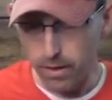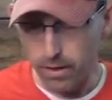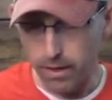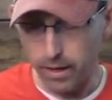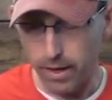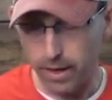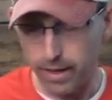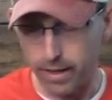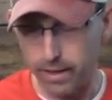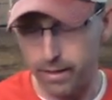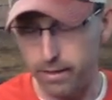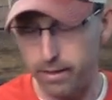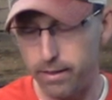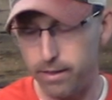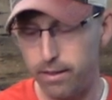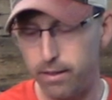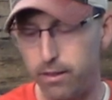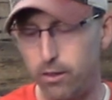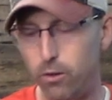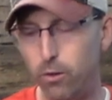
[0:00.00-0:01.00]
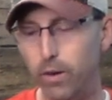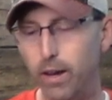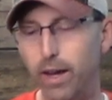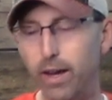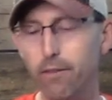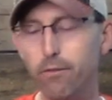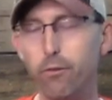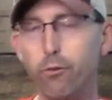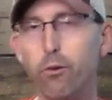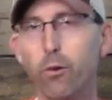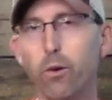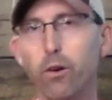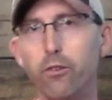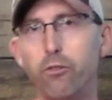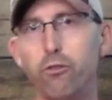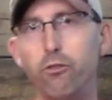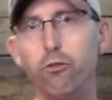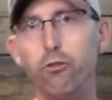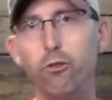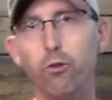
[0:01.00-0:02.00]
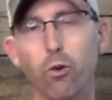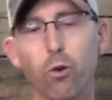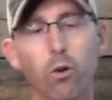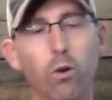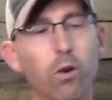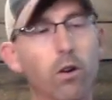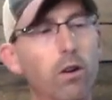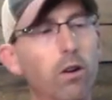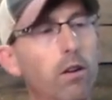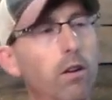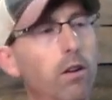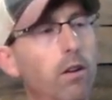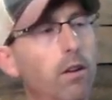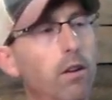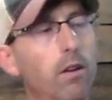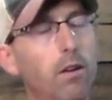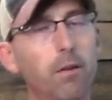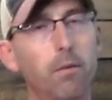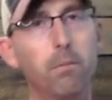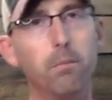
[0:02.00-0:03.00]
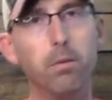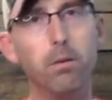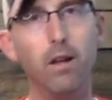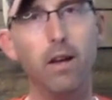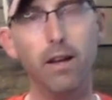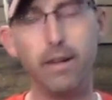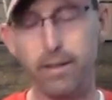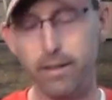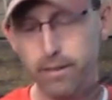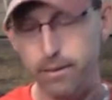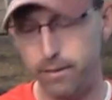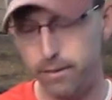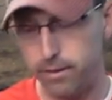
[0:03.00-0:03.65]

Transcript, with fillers: And you have, of course, your plug